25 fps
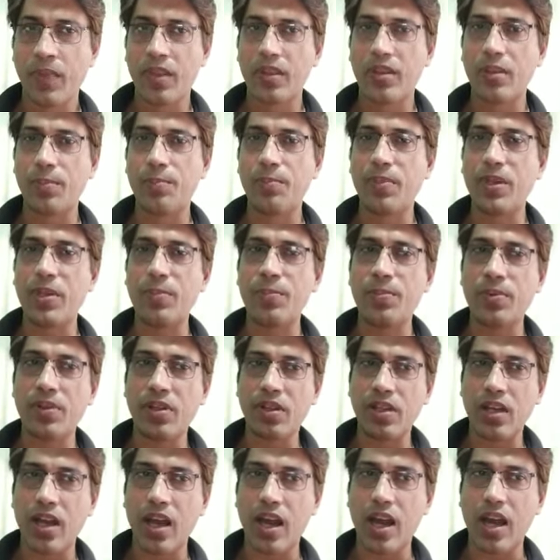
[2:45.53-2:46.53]
The
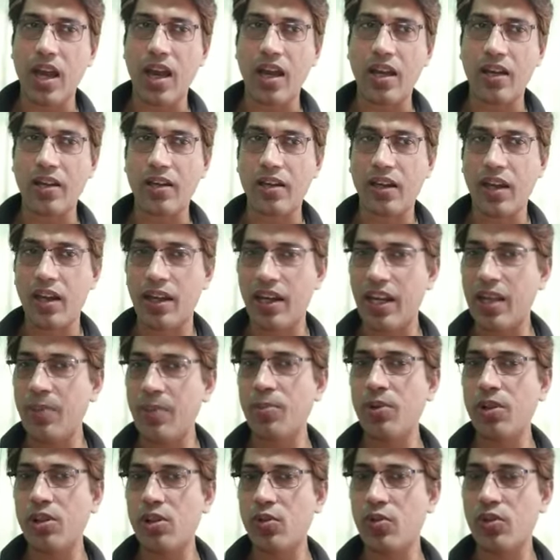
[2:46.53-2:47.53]
people are
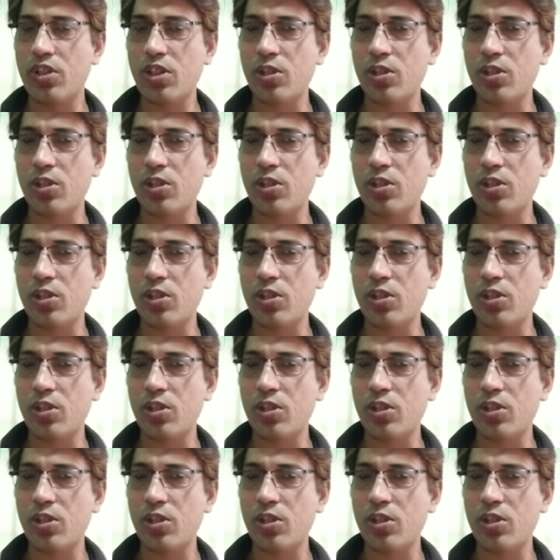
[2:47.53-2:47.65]
unable to